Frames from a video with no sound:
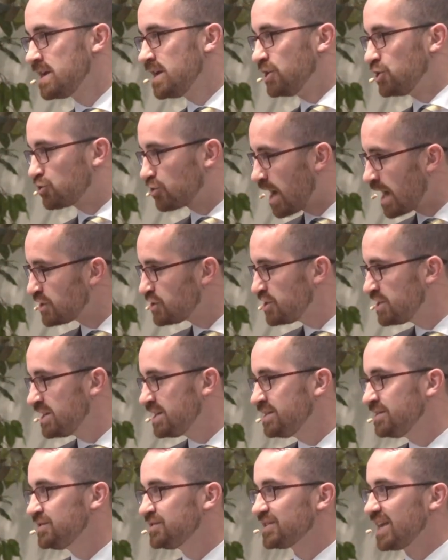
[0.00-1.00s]

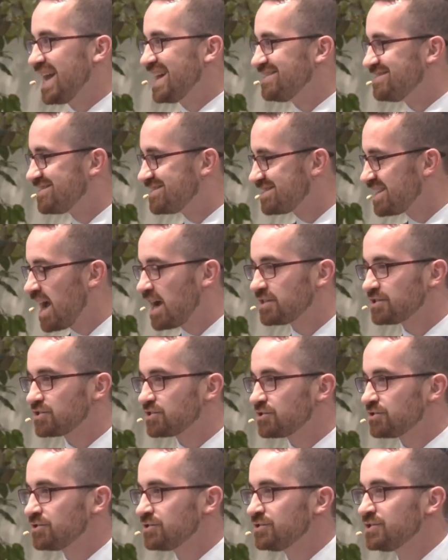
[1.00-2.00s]
tragedies and
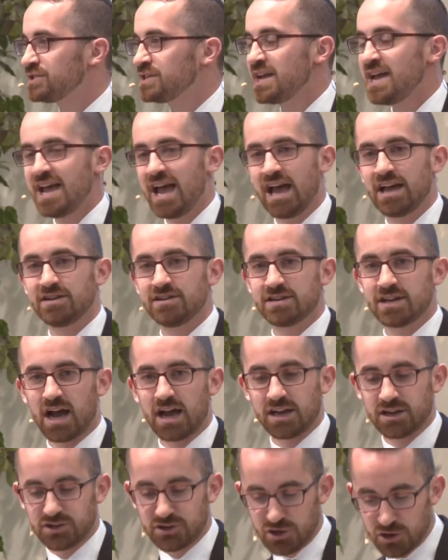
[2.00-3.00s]
disasters and
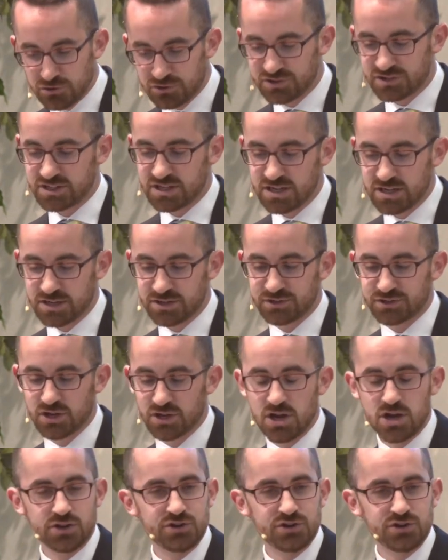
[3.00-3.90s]
diagnoses